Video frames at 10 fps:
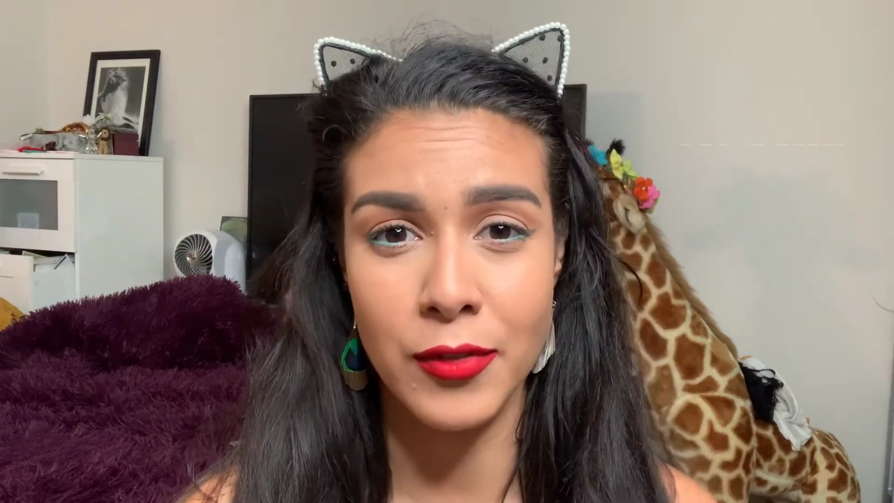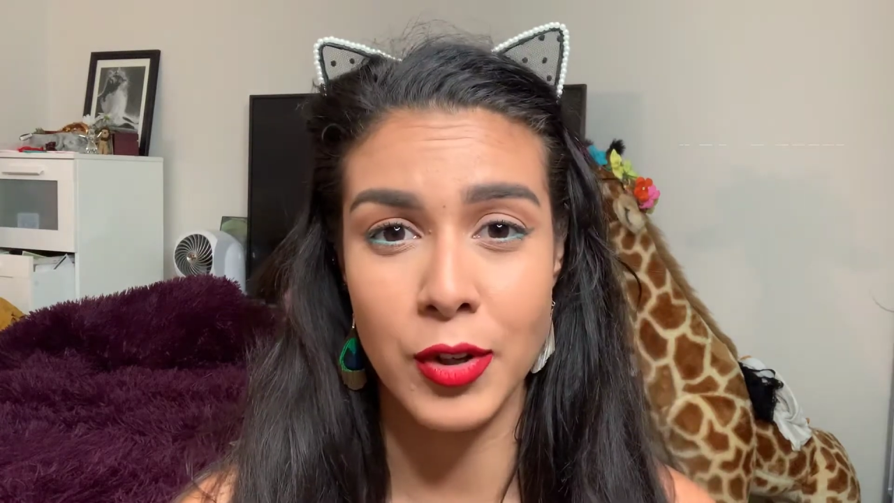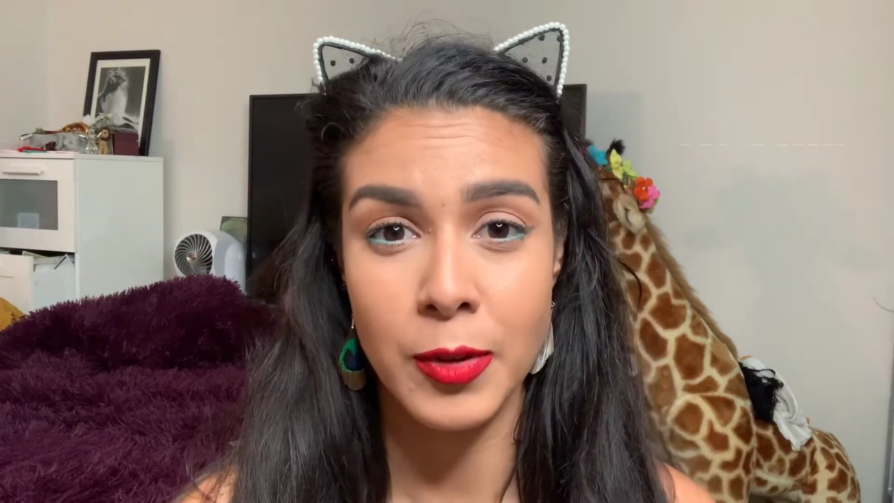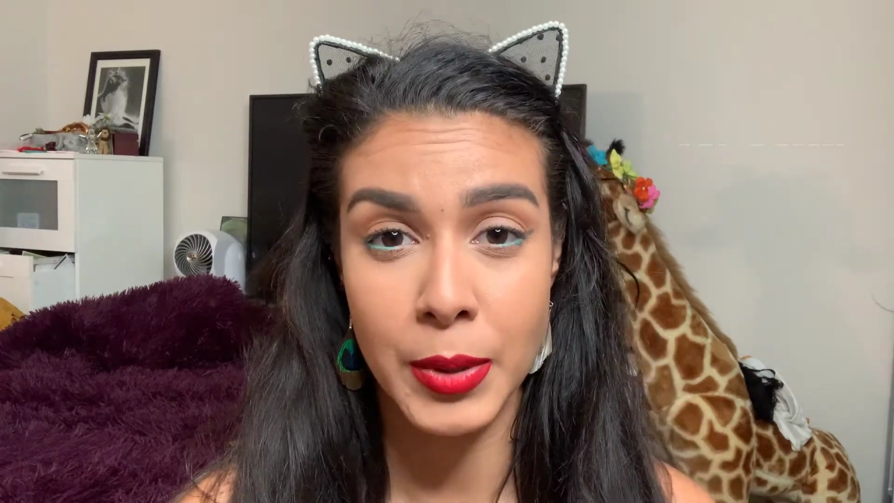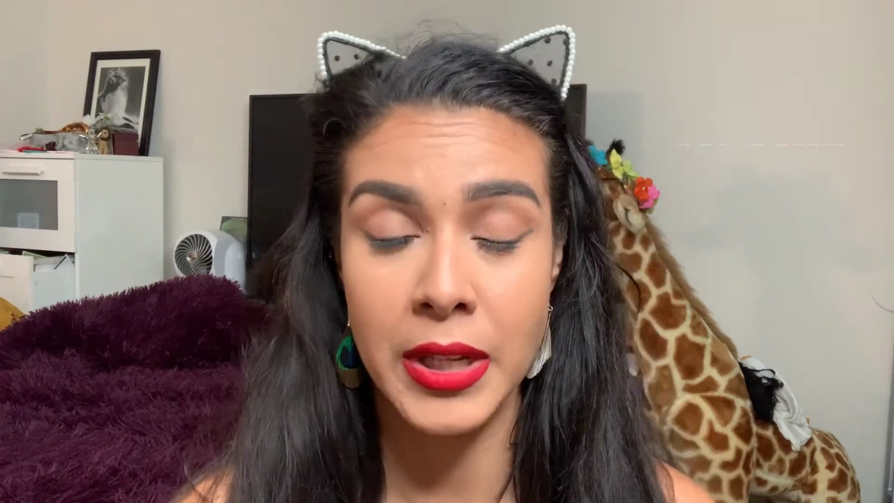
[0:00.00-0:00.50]

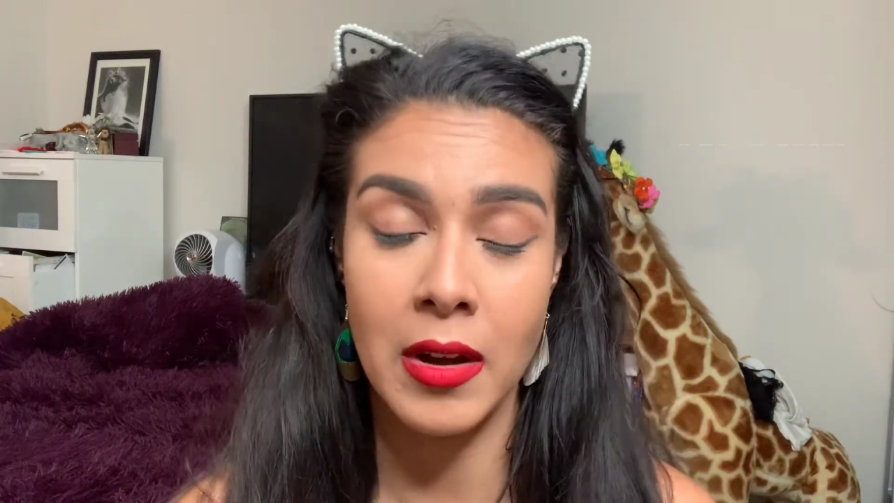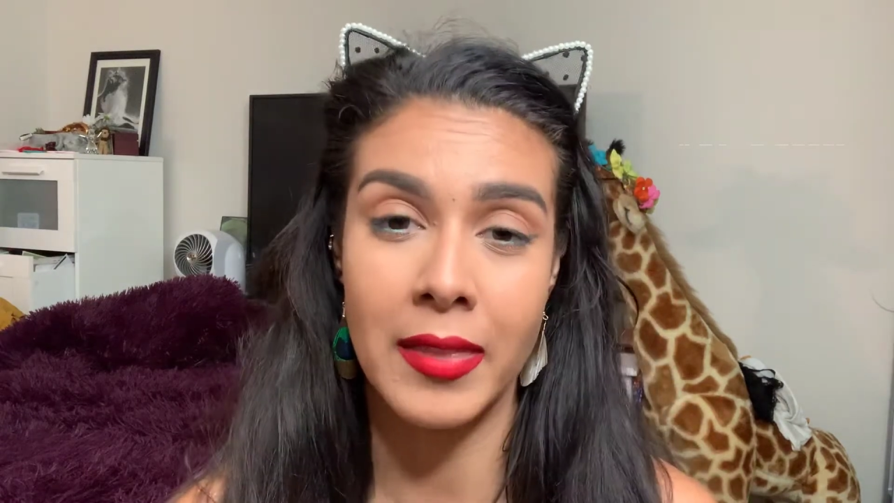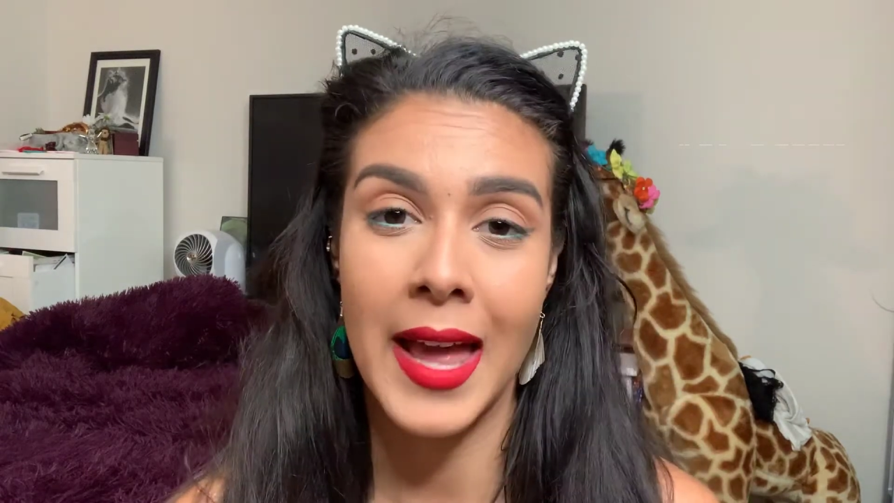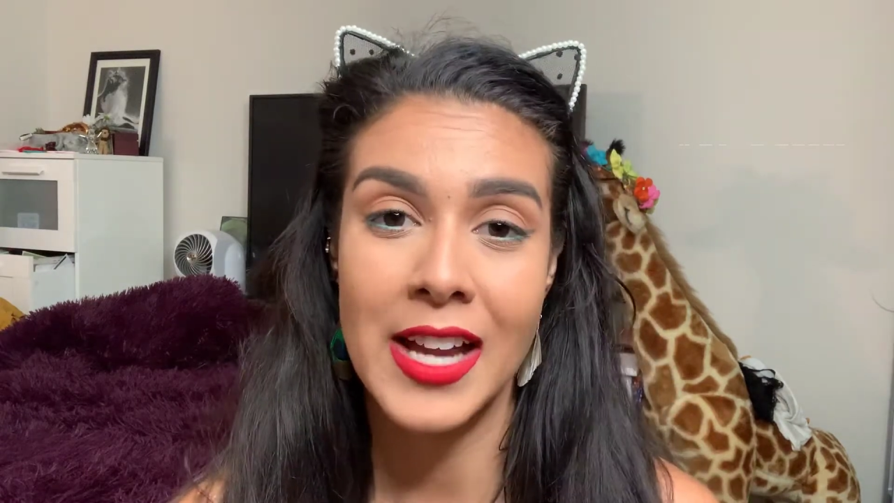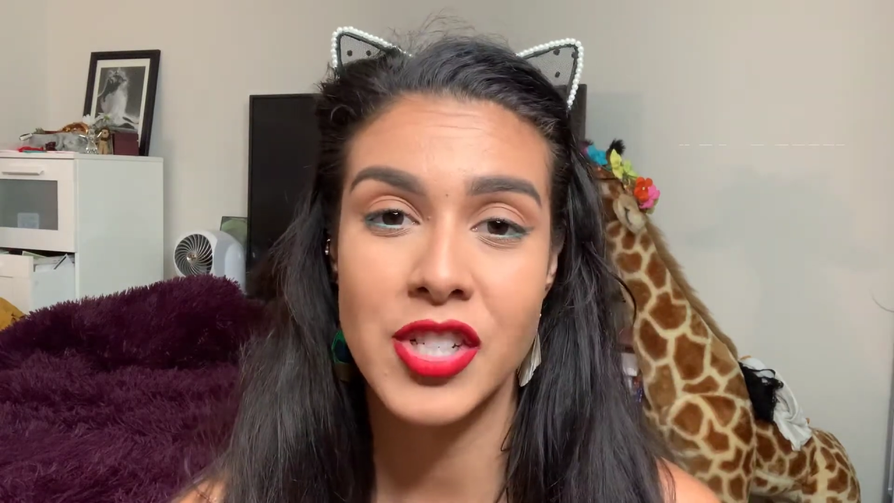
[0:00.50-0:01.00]
for putting on
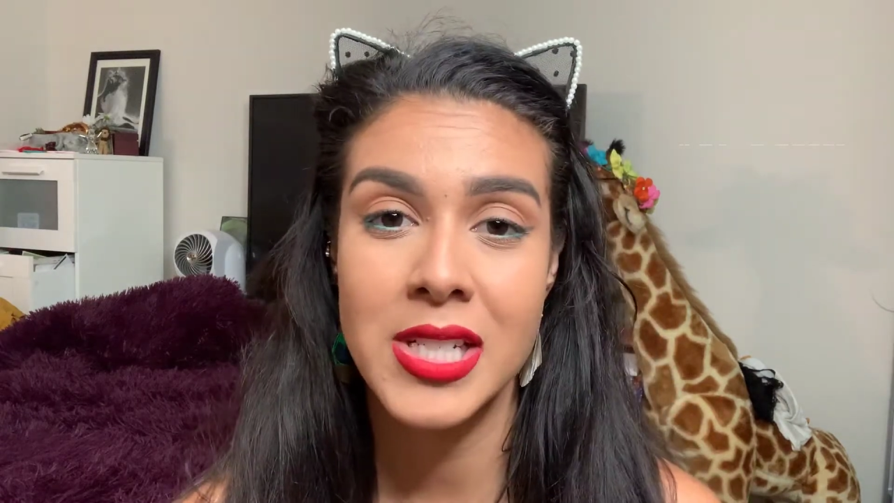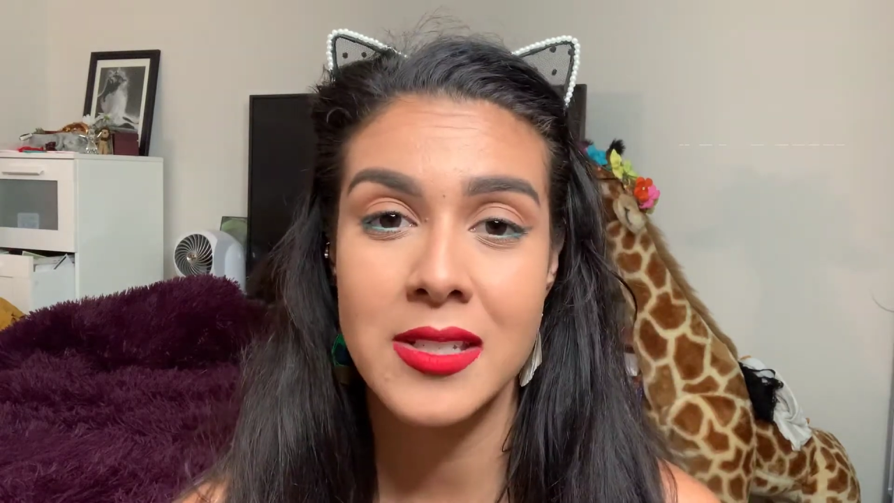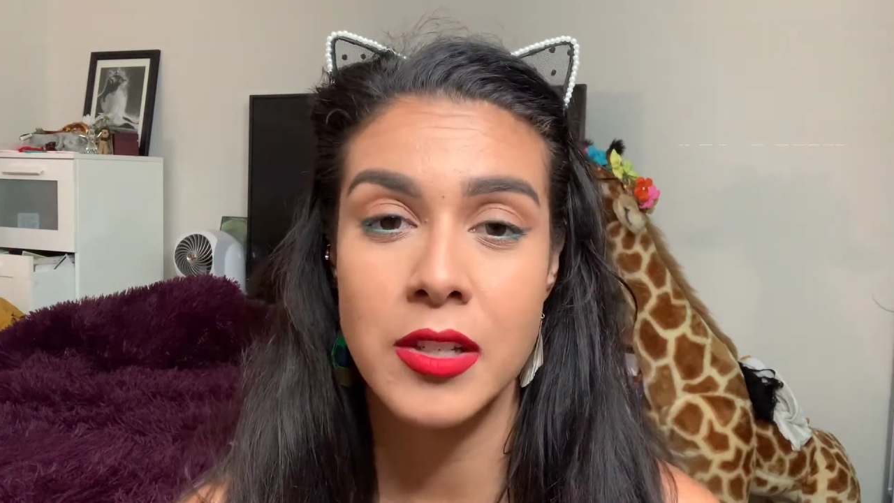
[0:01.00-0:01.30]
lashes.